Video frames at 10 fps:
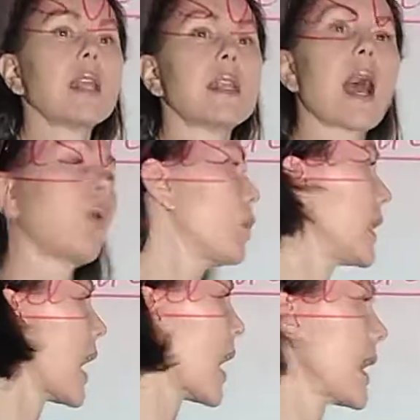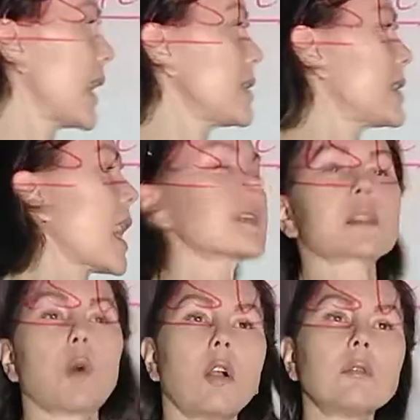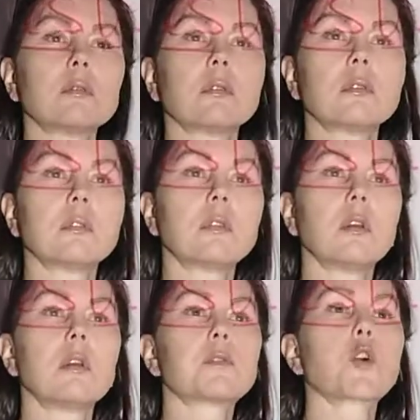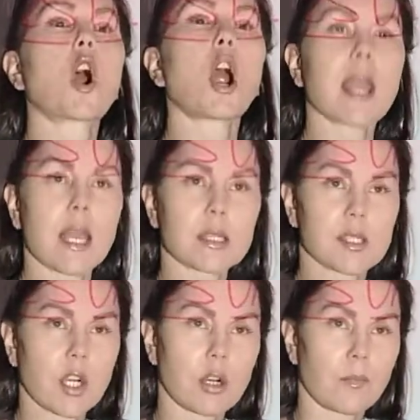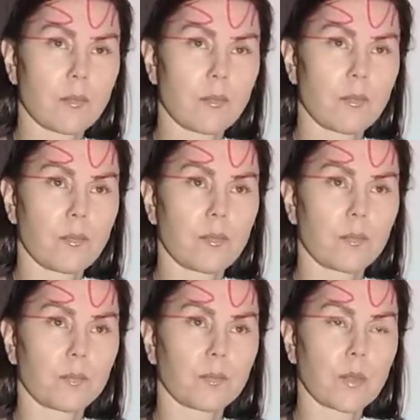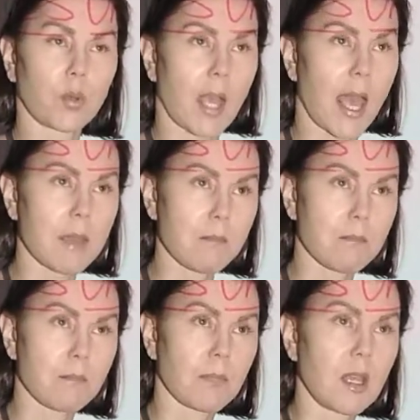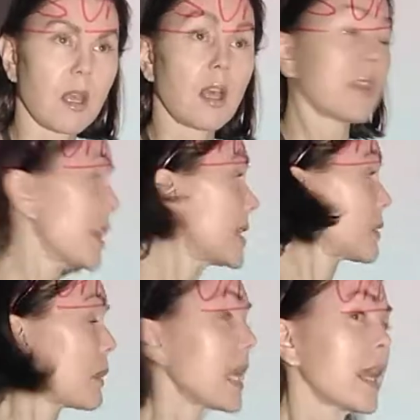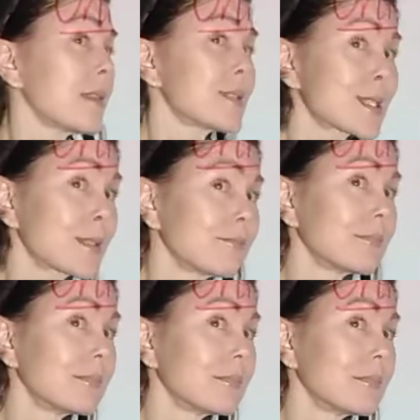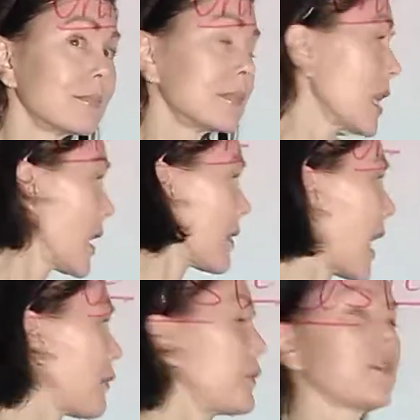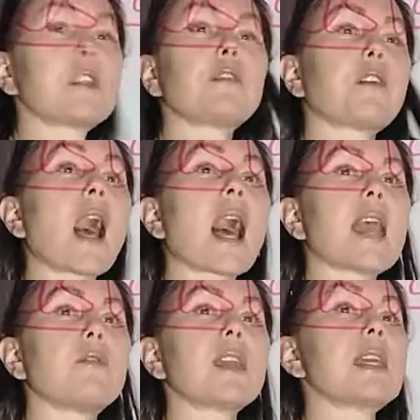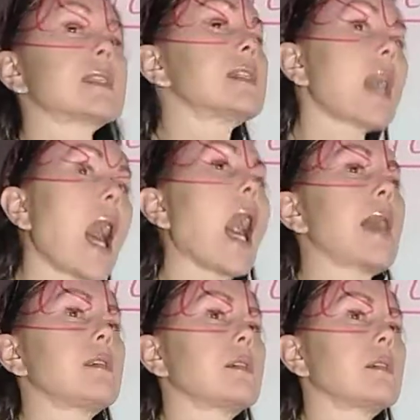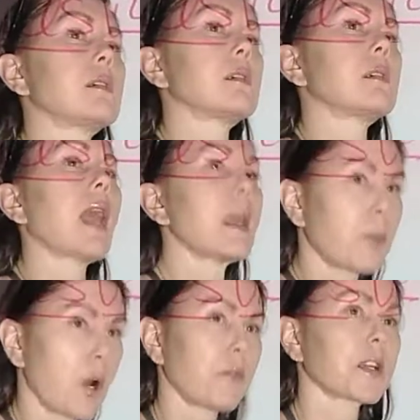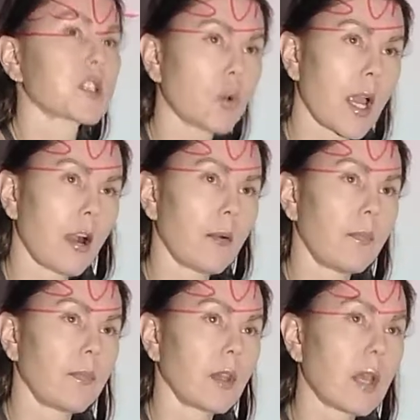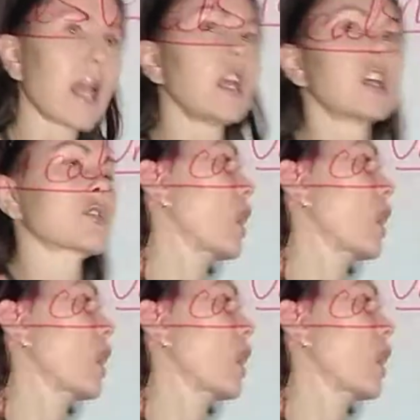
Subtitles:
Now, we got a decimal for our answer, okay? This means that 55 is not a perfect square, okay? So